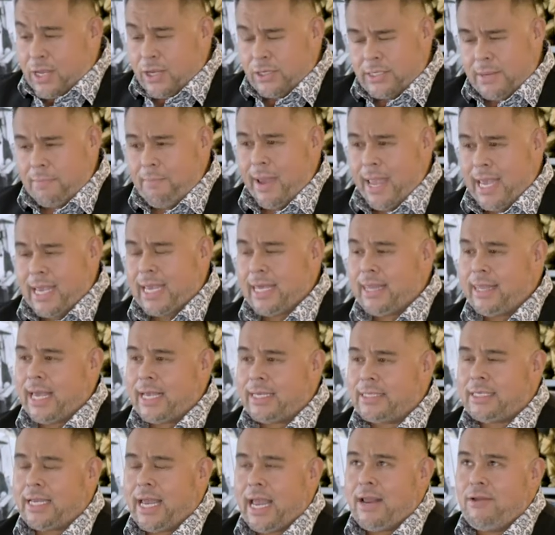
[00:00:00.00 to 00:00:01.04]
I'm making
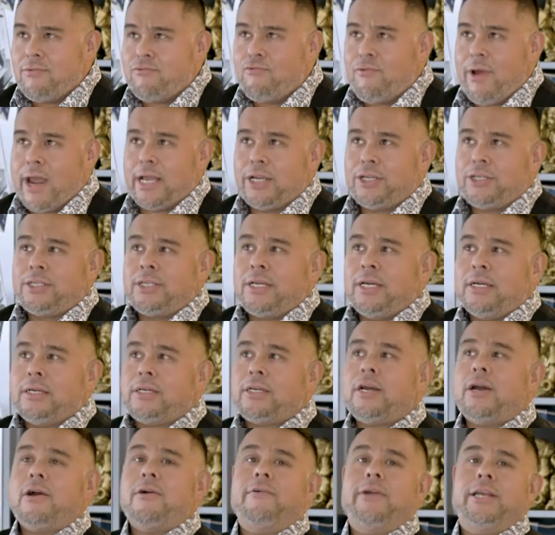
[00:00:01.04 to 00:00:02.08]
this enriched
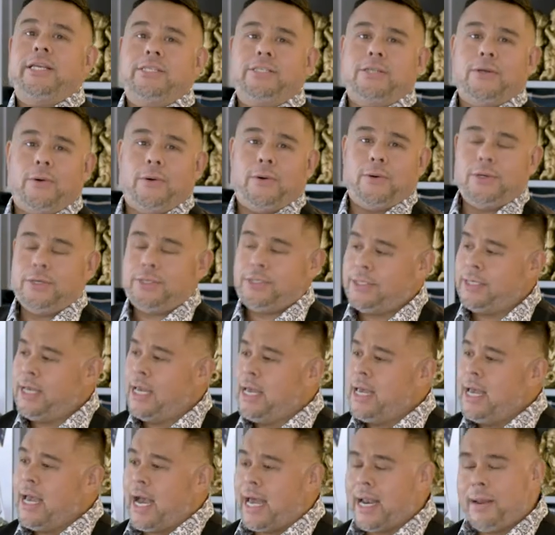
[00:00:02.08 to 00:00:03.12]
curry sauce
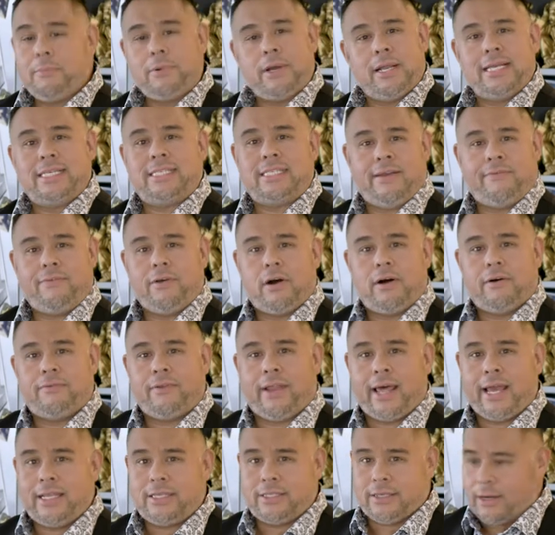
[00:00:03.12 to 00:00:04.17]
and I'm gonna sieve it off
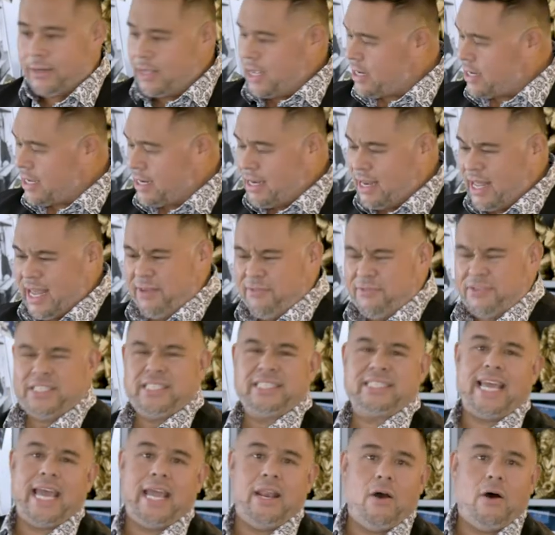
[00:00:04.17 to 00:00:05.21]
later, you can leave
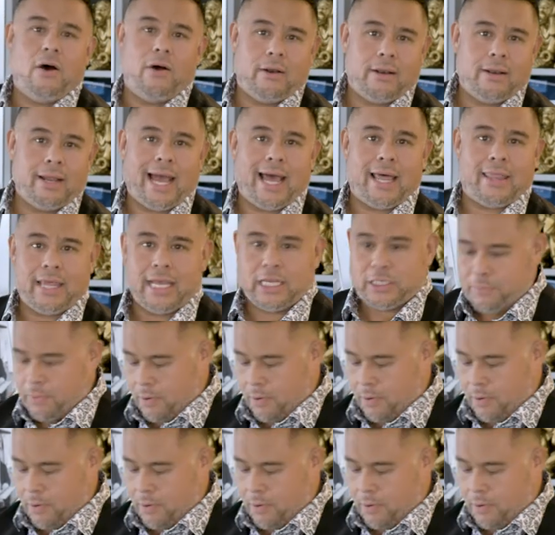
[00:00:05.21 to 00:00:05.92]
skin on at this